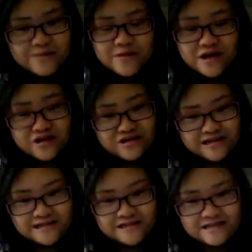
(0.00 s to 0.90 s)
my other
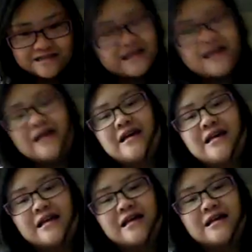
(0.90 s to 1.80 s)
cousin,
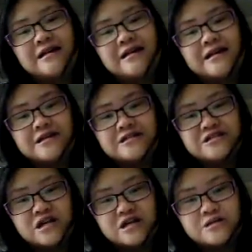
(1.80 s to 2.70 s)

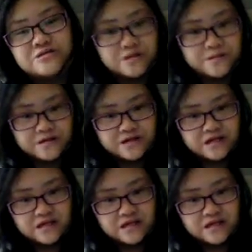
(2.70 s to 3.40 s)
it's strawberry.